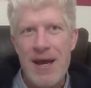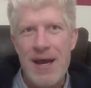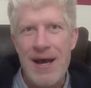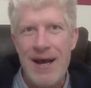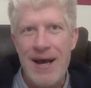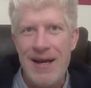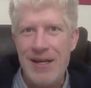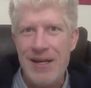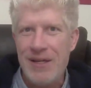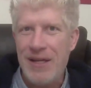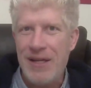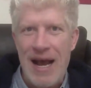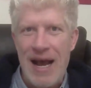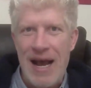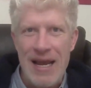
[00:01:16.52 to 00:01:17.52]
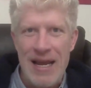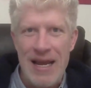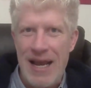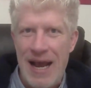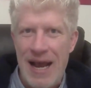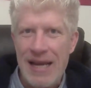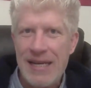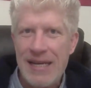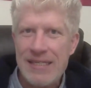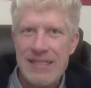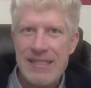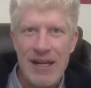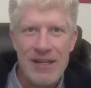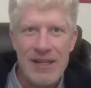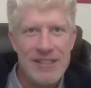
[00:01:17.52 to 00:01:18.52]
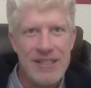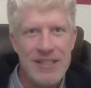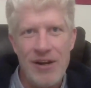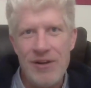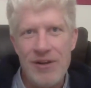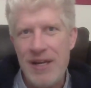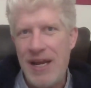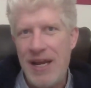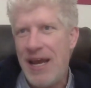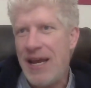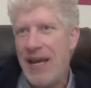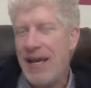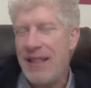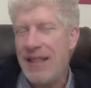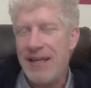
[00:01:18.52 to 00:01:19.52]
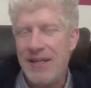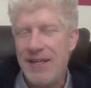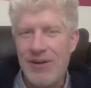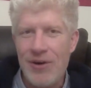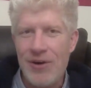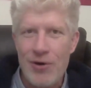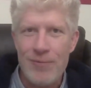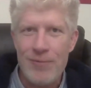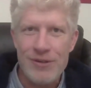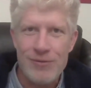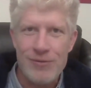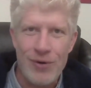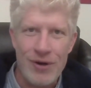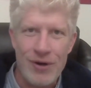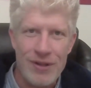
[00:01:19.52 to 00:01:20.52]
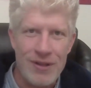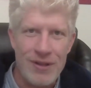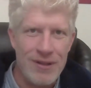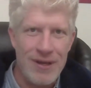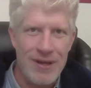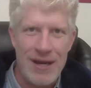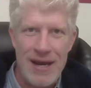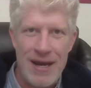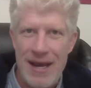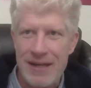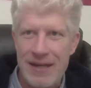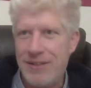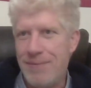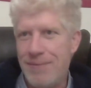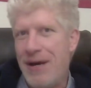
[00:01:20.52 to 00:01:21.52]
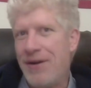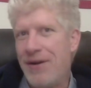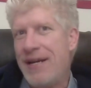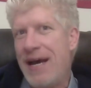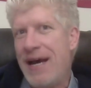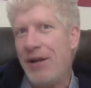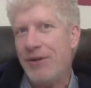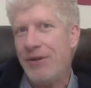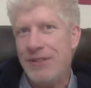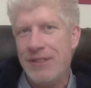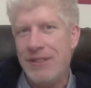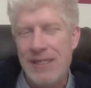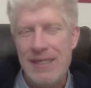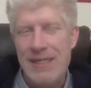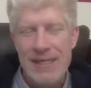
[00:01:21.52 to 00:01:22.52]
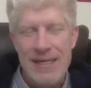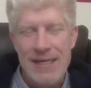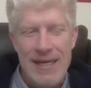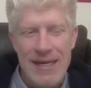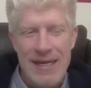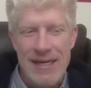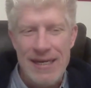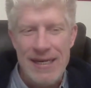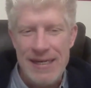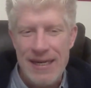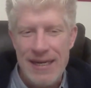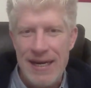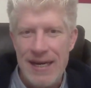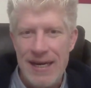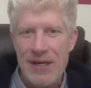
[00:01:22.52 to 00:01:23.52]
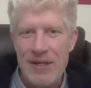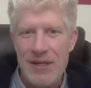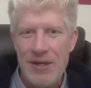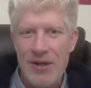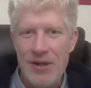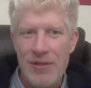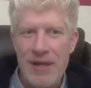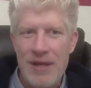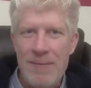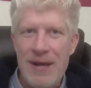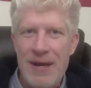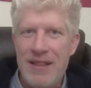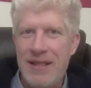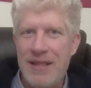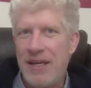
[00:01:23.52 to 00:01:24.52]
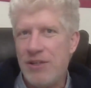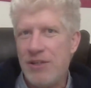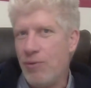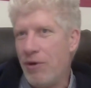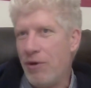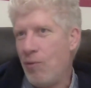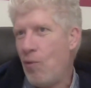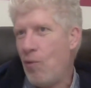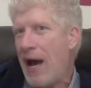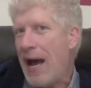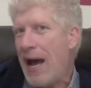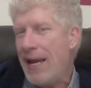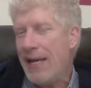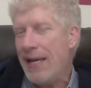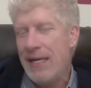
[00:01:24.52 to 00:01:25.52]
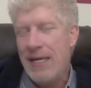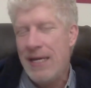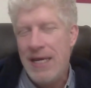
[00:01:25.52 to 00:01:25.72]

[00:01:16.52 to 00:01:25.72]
I could tell a seller that, hey, I think your home is worth X amount of dollars, and they may think it's worth Y,